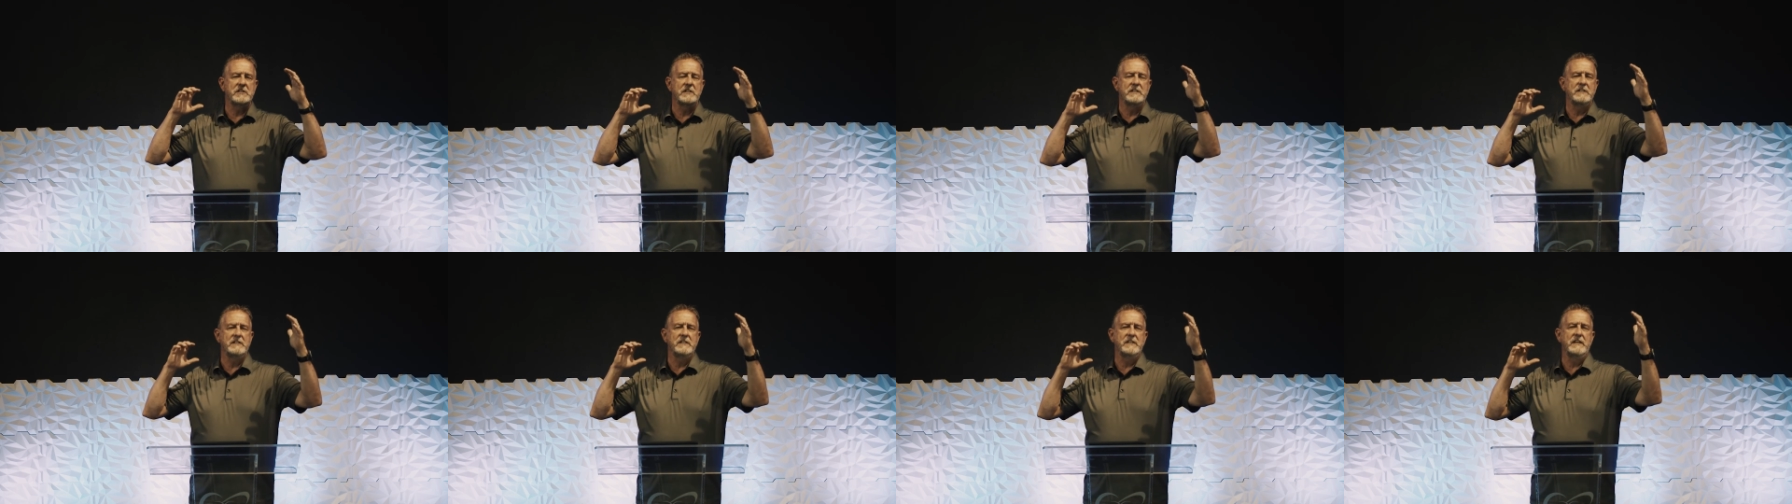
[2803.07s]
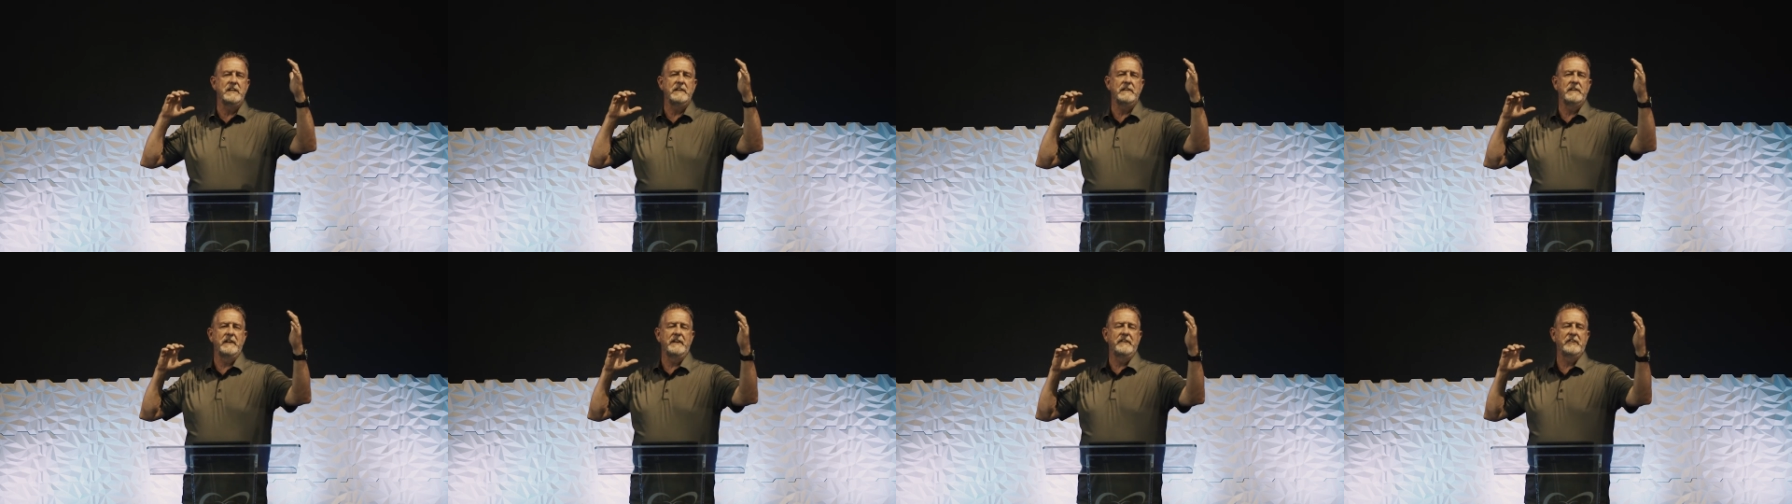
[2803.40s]

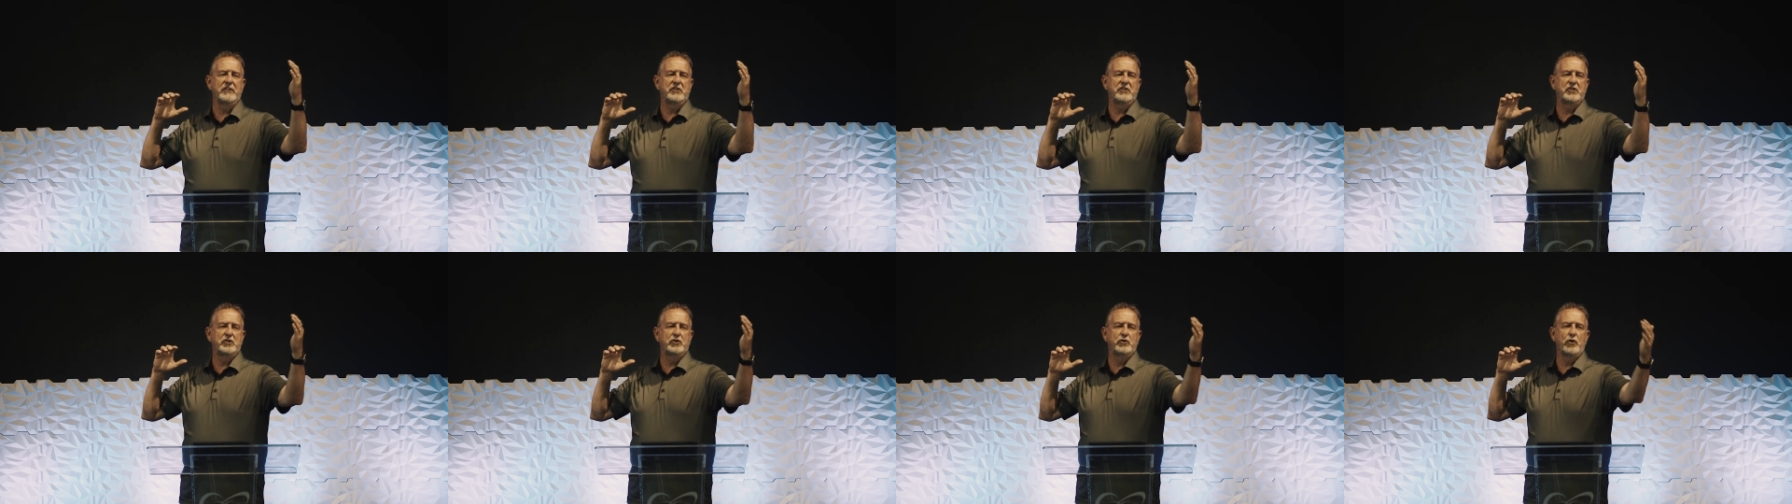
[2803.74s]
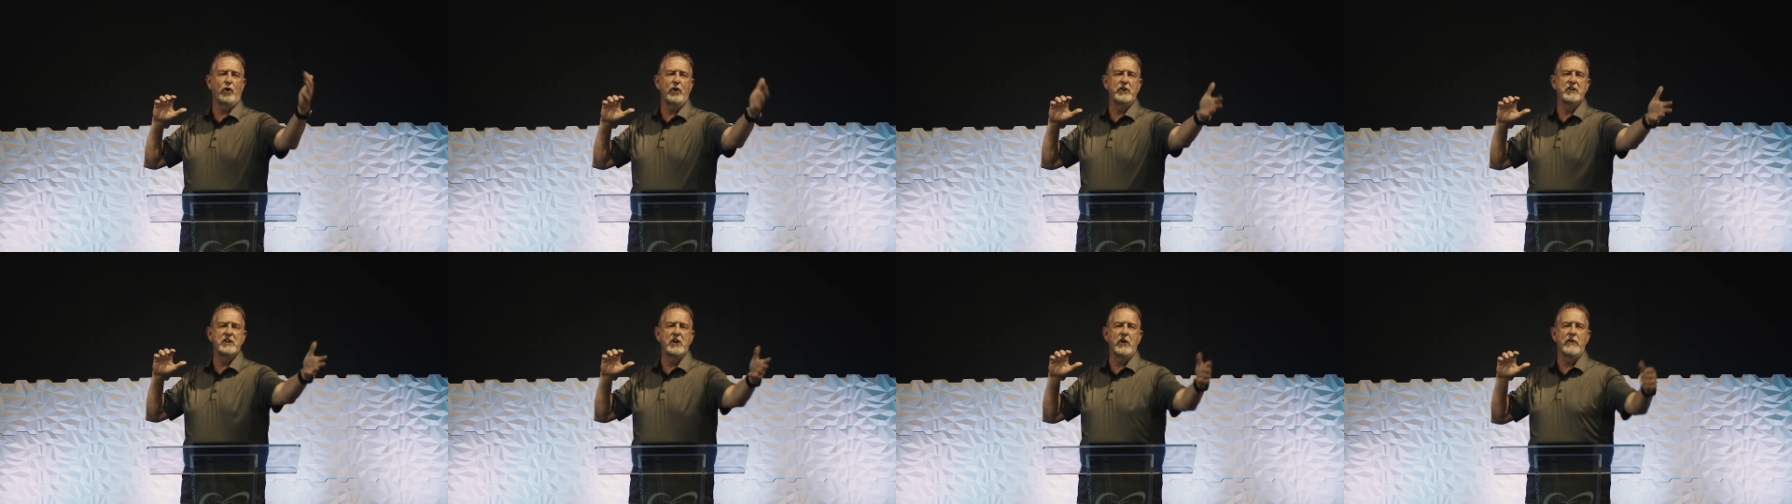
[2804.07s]
an
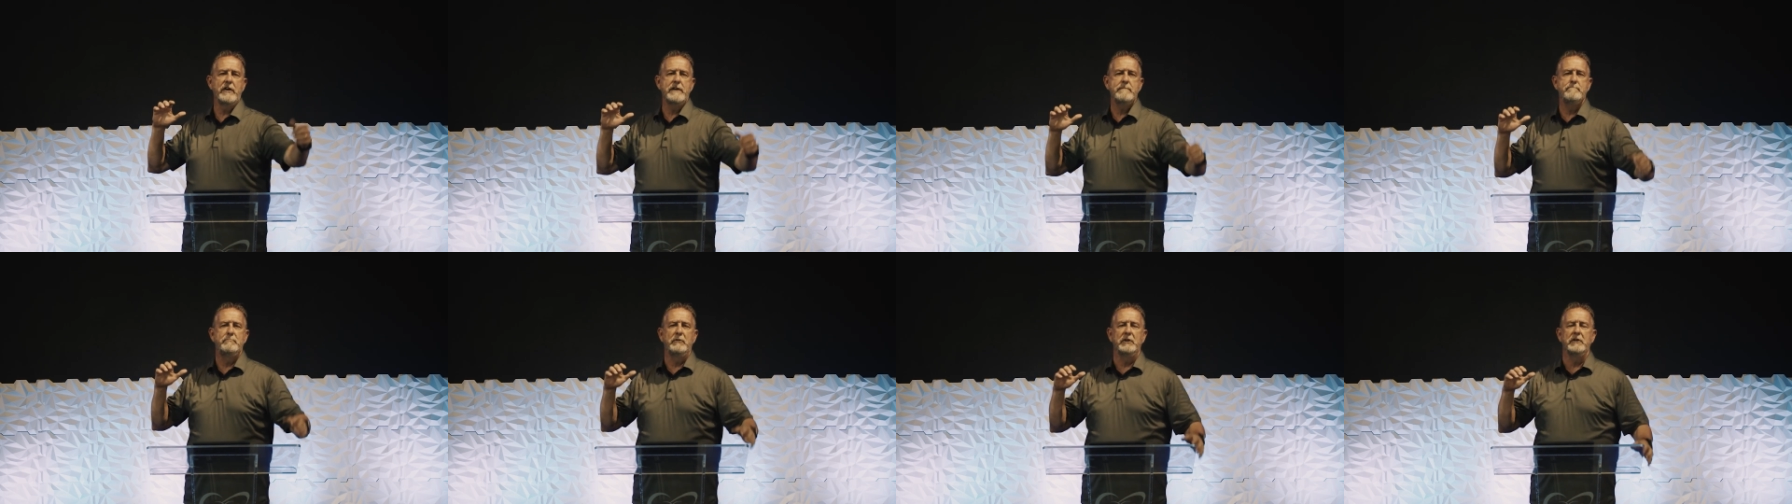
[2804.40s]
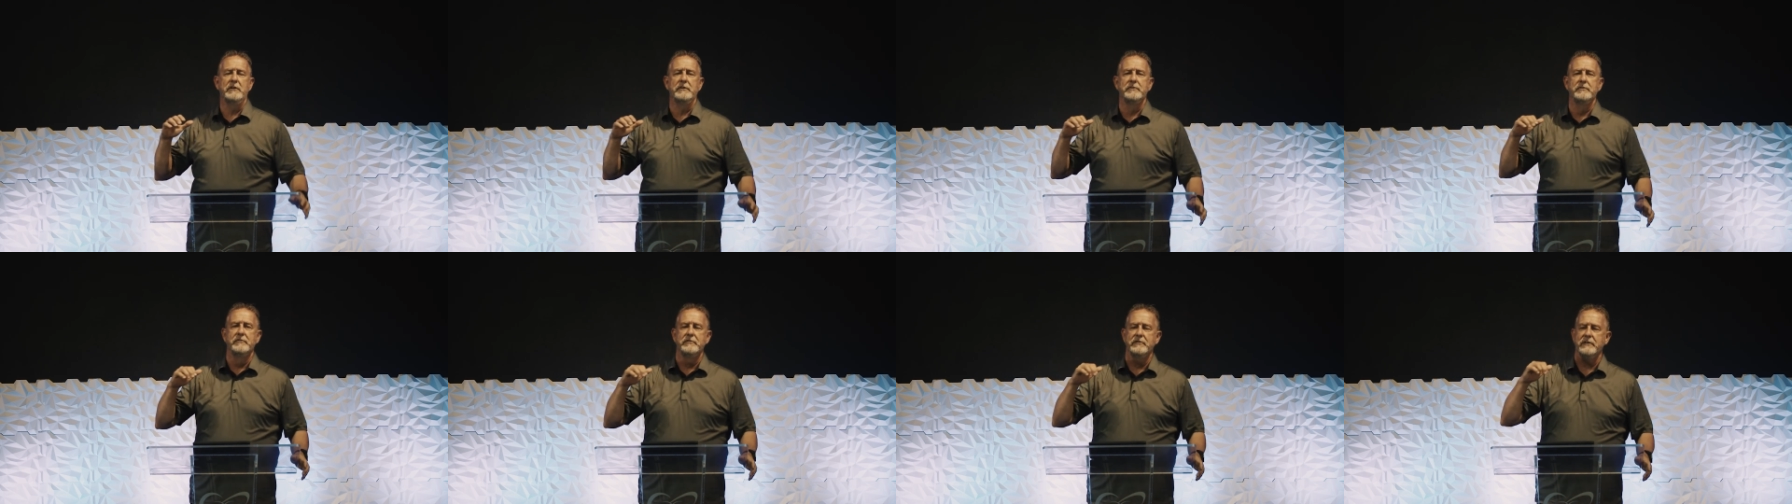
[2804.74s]
extraordinary
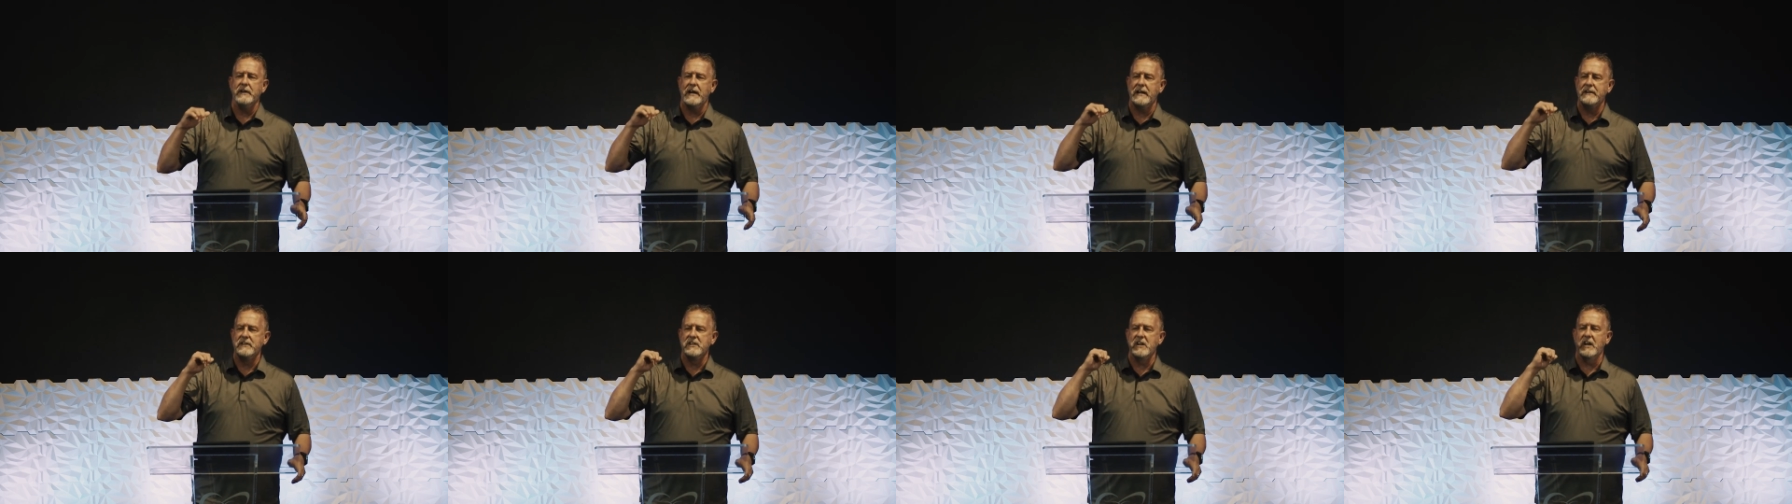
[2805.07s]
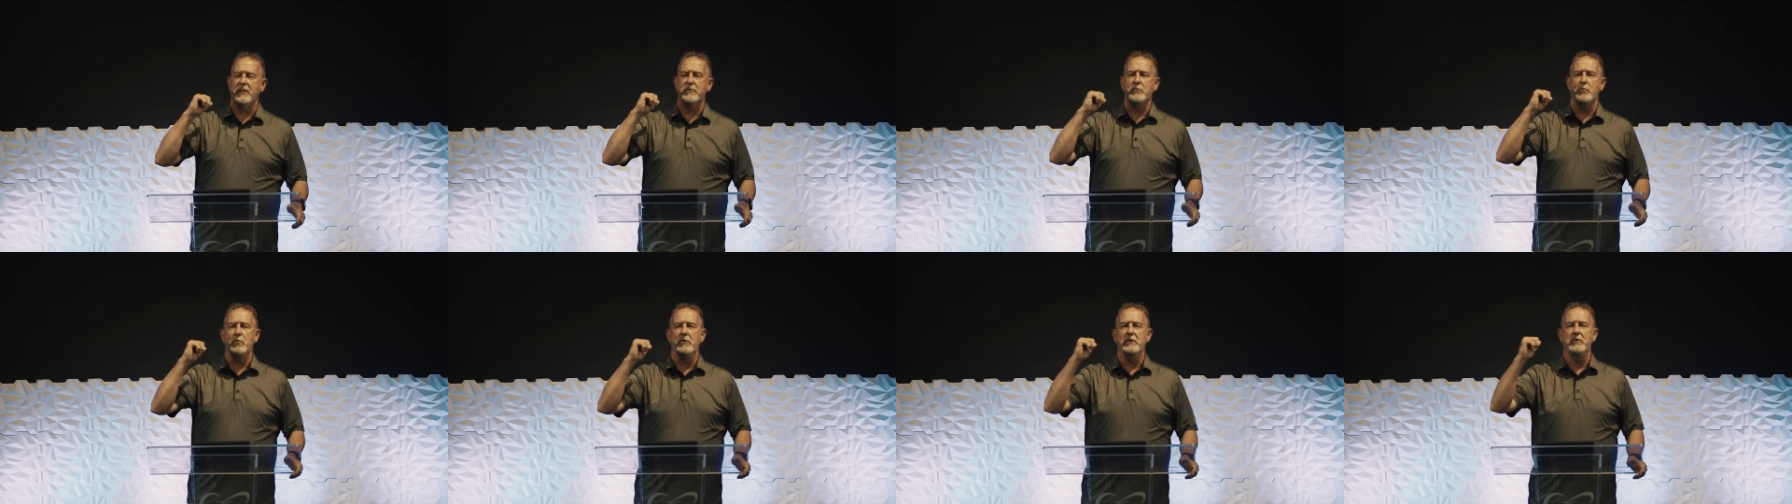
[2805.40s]
builder and the
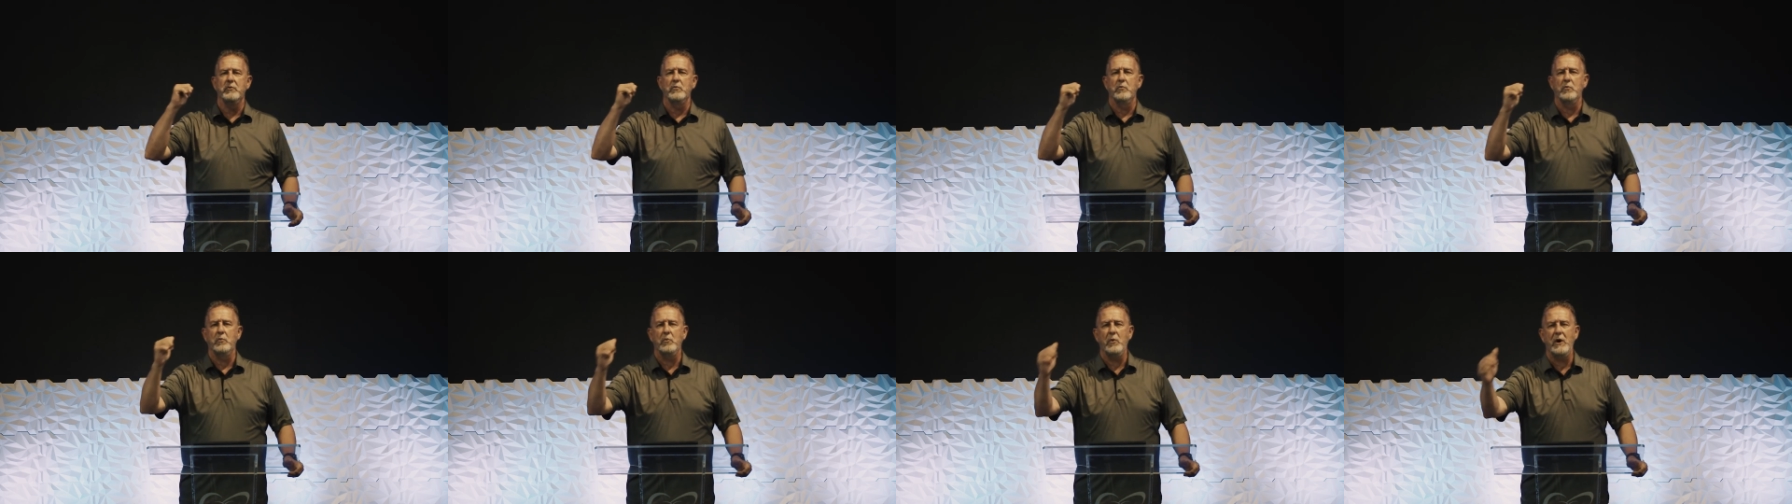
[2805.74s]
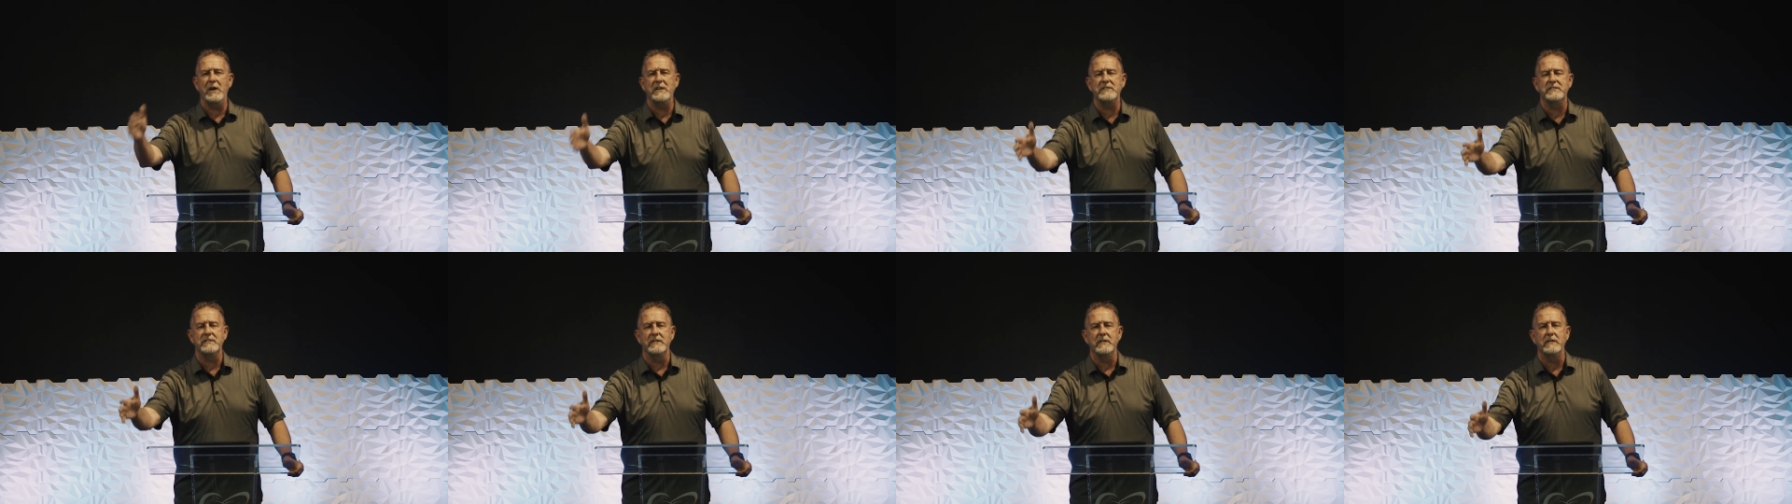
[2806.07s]
other one
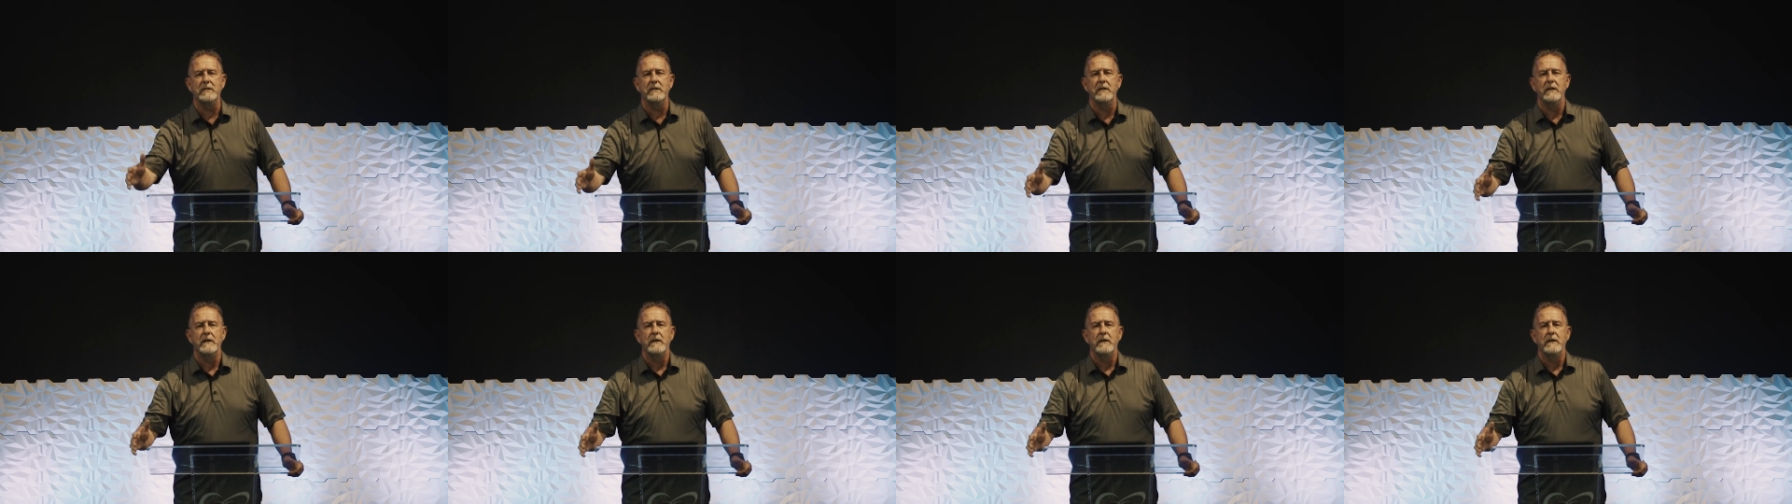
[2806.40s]
wasn't.